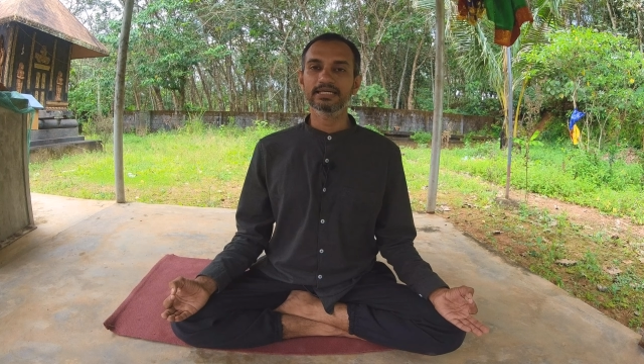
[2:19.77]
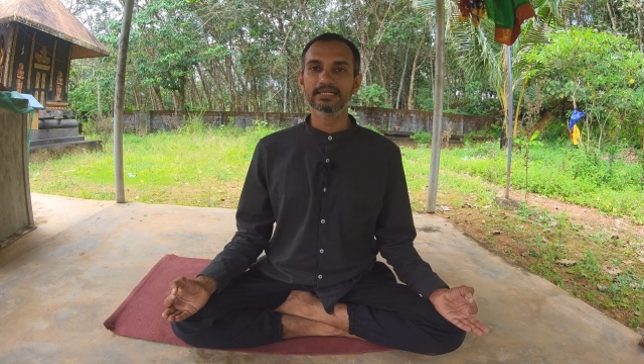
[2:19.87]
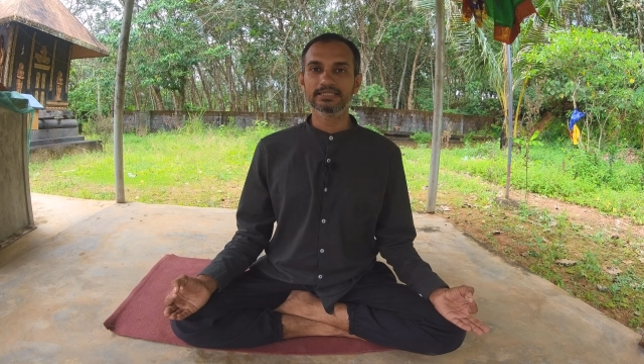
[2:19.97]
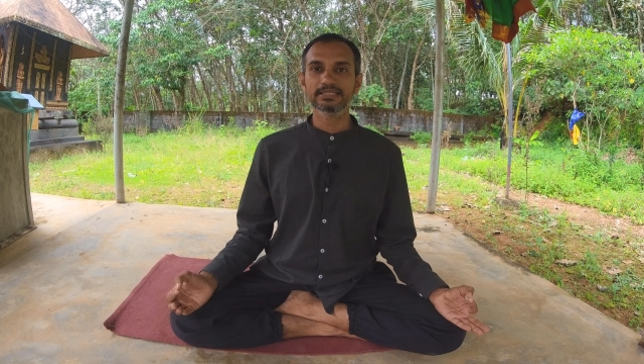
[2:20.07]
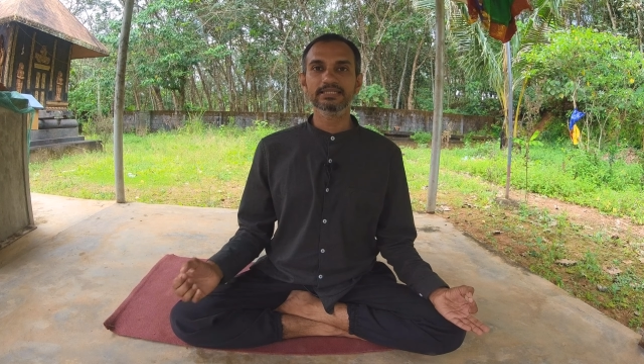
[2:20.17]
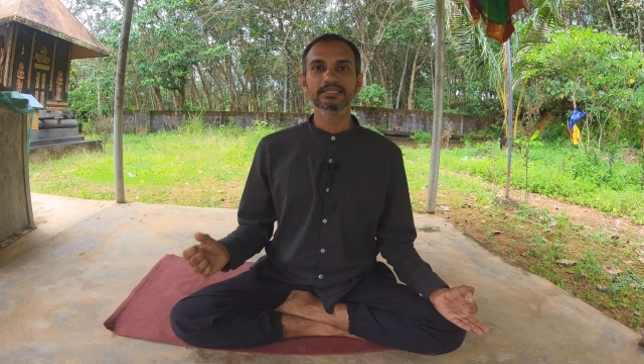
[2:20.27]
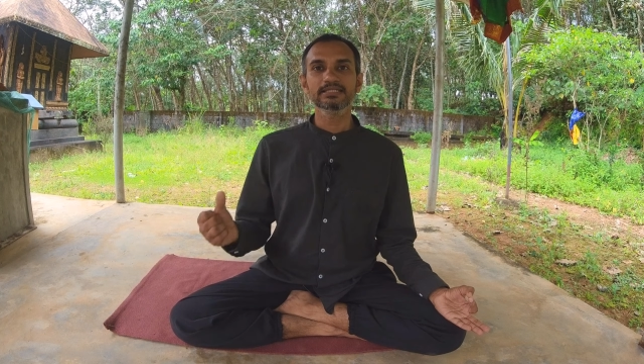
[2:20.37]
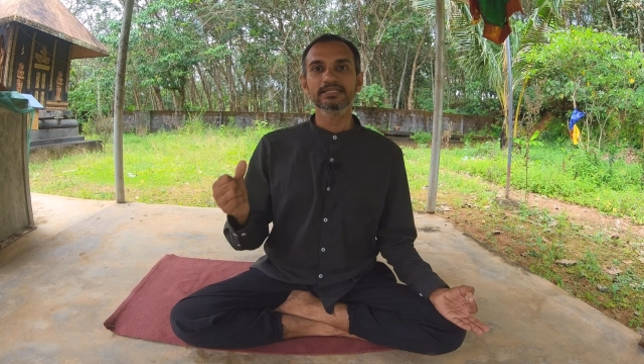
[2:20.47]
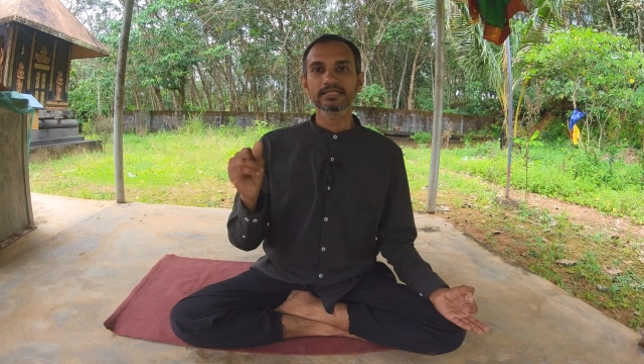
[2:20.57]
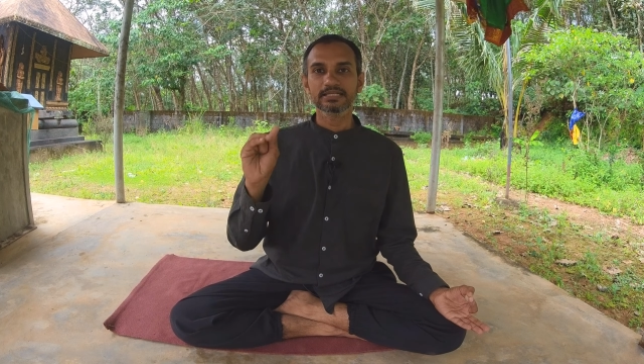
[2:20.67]
and
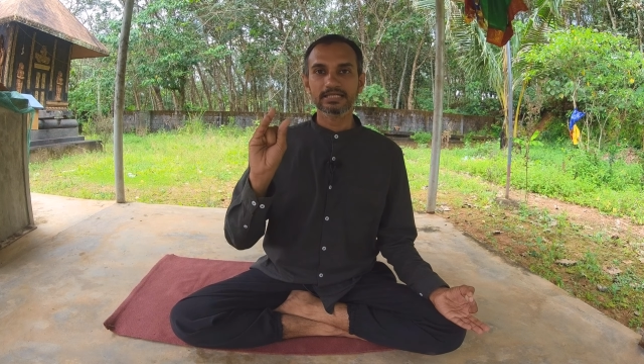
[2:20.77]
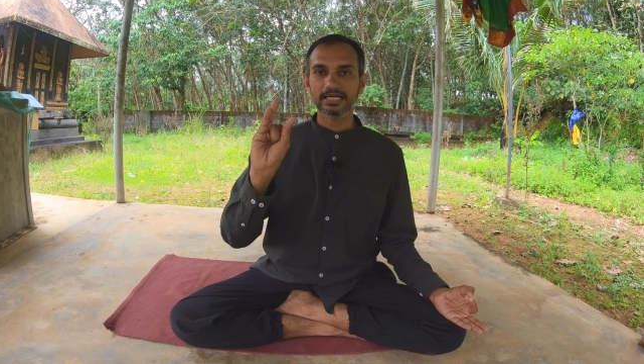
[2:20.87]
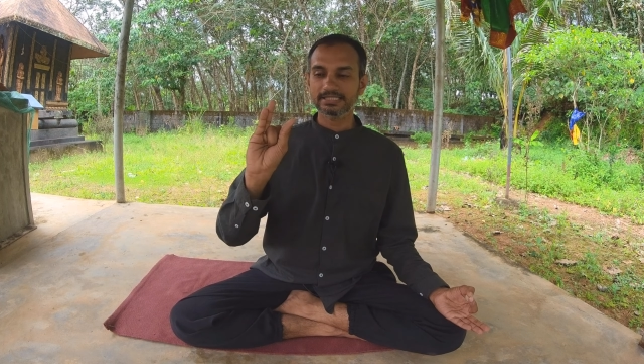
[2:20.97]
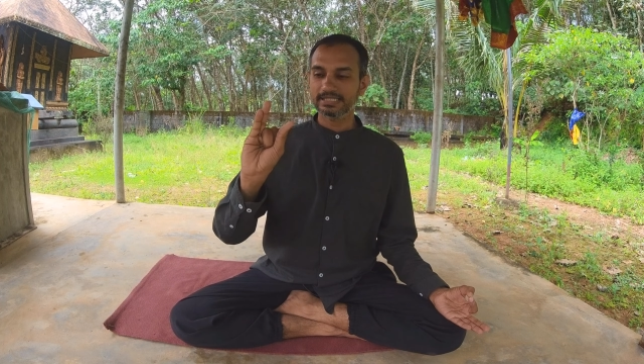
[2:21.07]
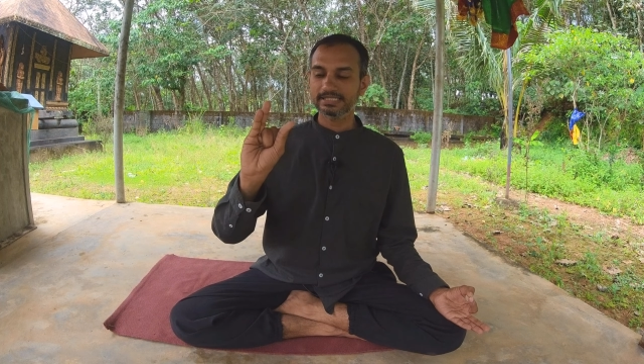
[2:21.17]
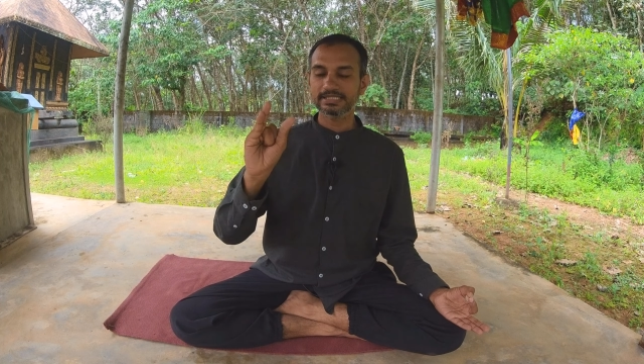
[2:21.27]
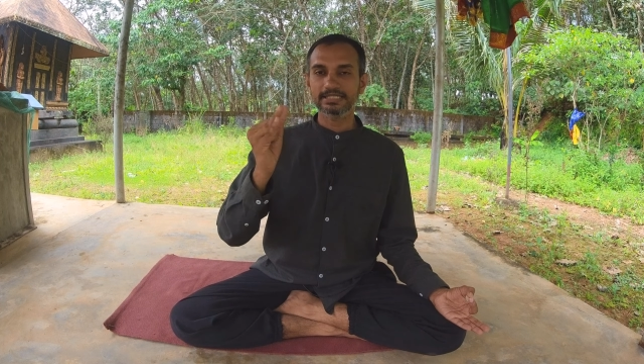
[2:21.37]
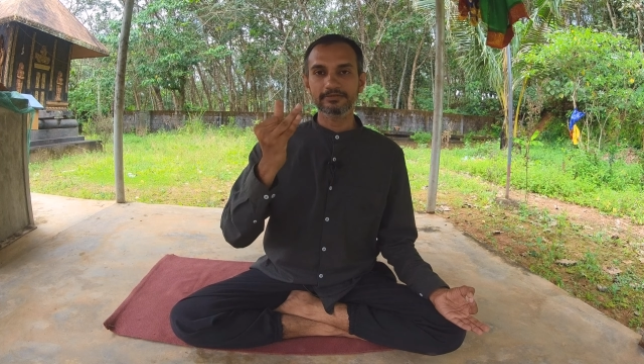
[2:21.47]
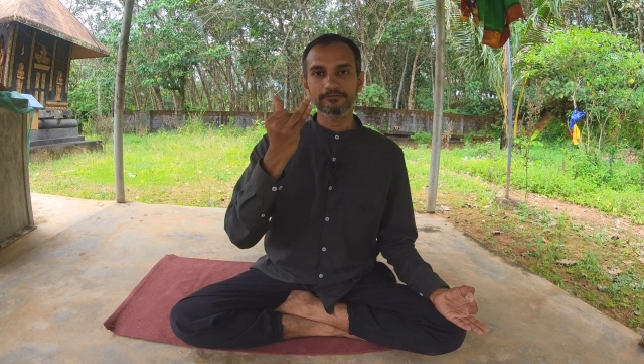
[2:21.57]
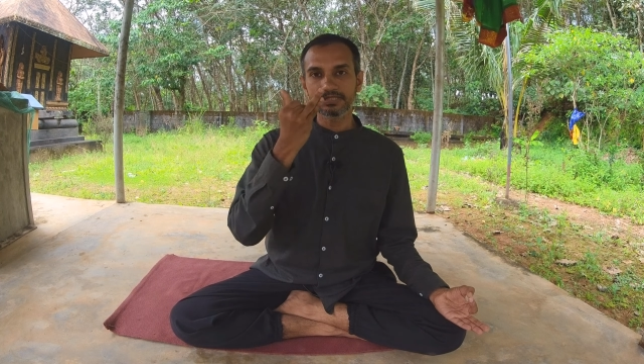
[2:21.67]
then, as I
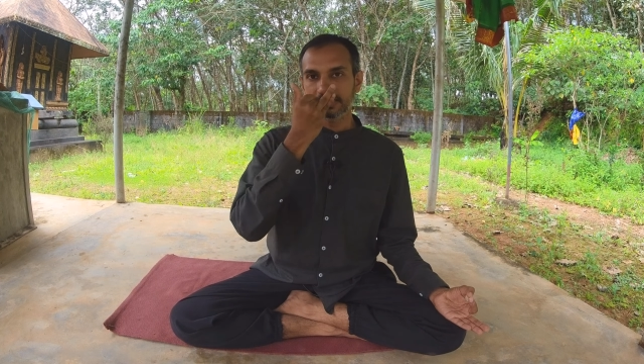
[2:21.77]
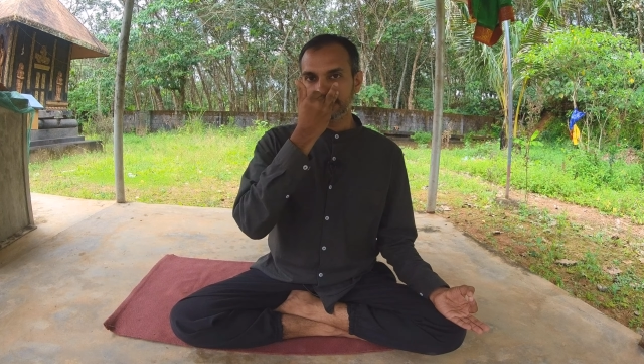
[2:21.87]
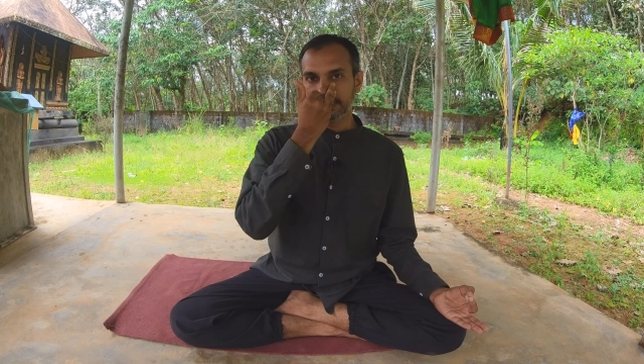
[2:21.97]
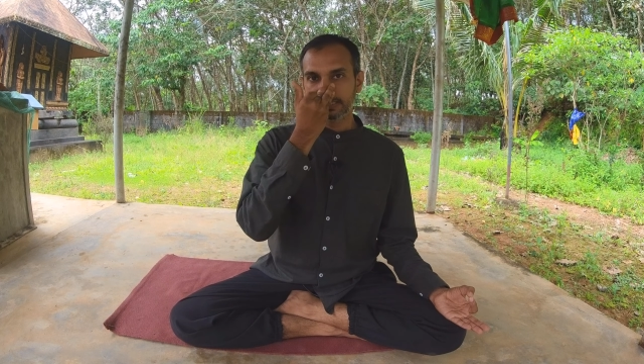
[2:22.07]
said, we